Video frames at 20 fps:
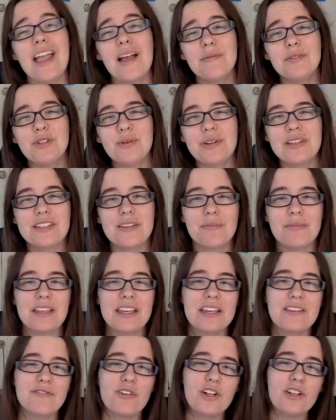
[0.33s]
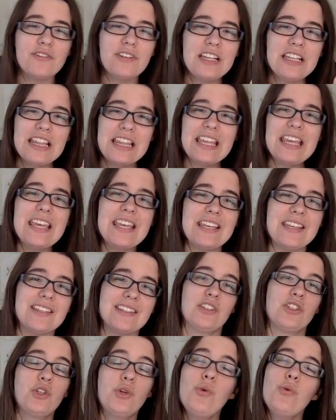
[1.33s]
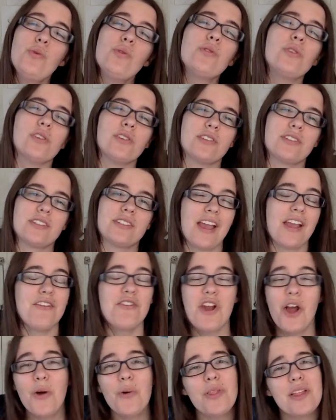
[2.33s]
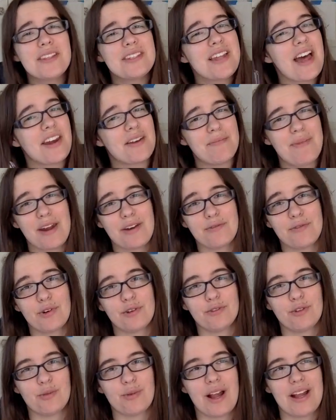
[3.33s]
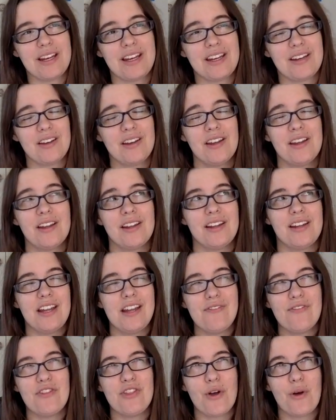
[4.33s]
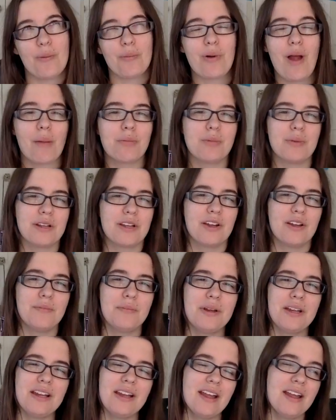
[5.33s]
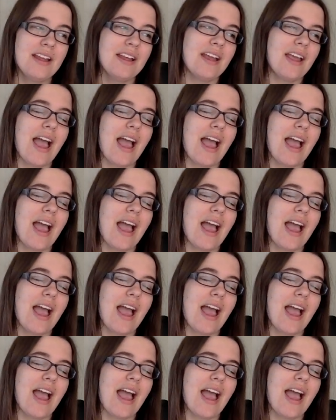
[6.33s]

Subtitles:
I'm doing something involving these tools. And no, that's not a metaphor for writing, even though it probably could be.